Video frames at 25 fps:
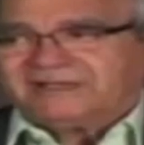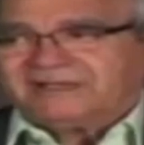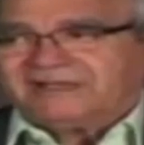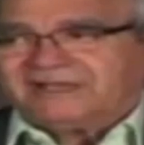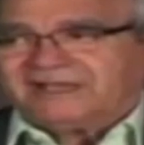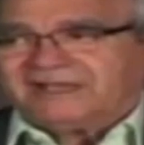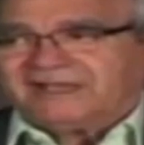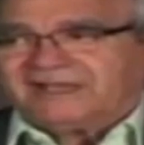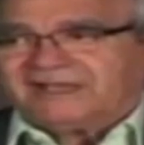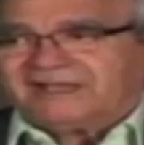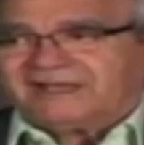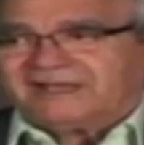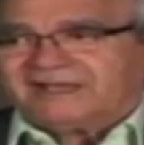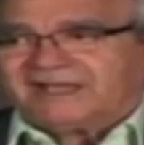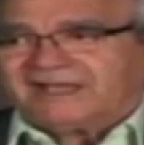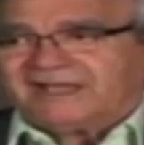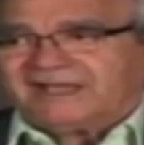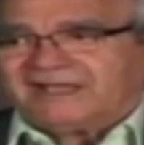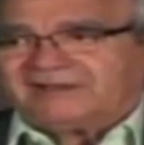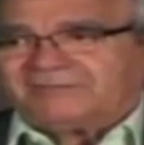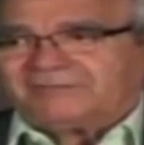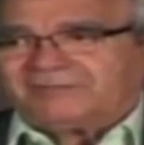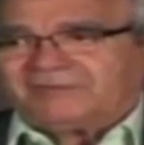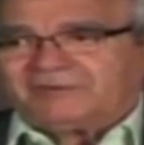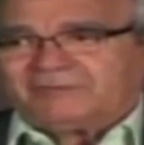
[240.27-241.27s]
And I
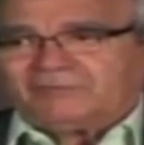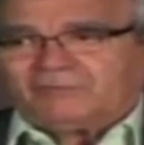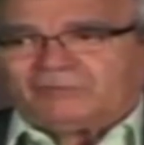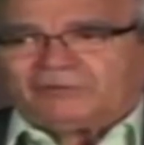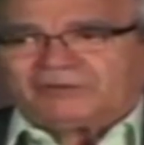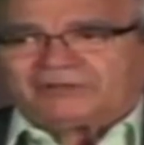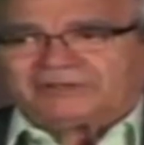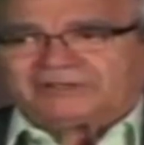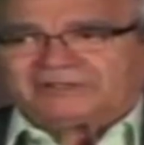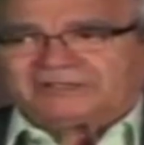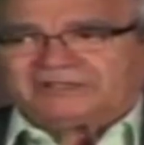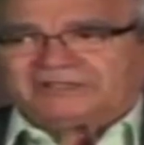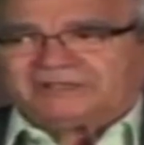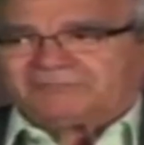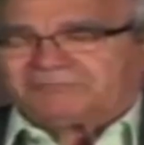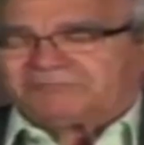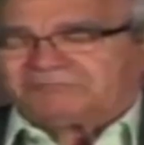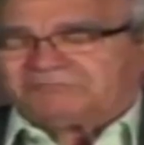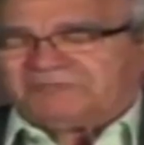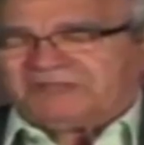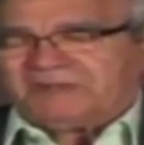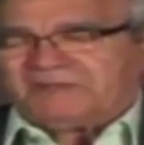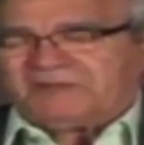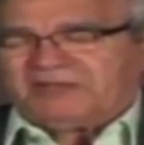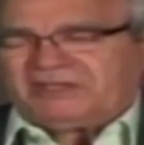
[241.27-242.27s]
had been working there
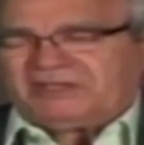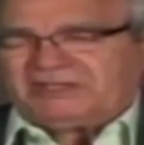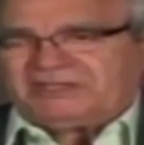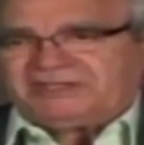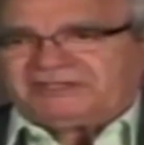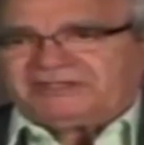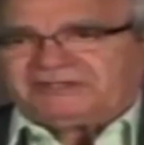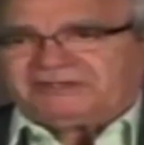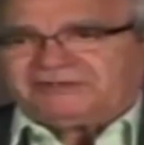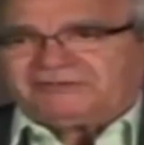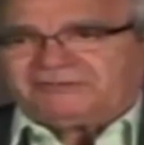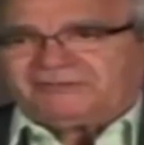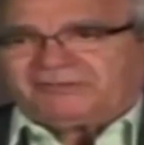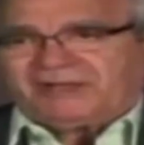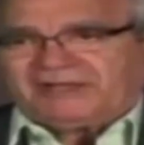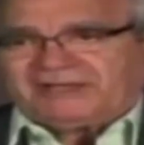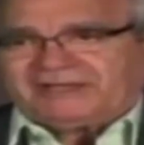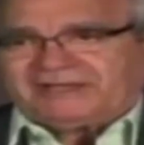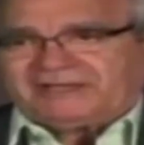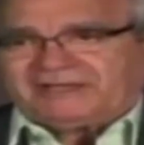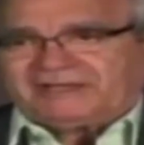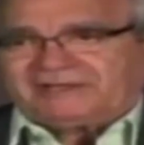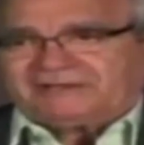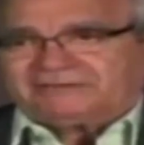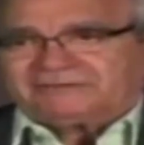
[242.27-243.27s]
maybe a year by
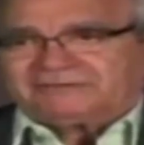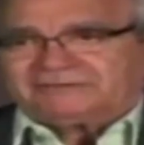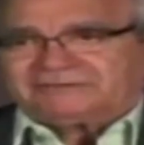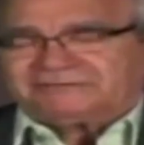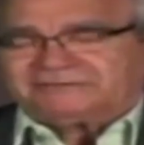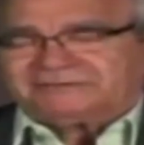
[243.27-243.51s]
now,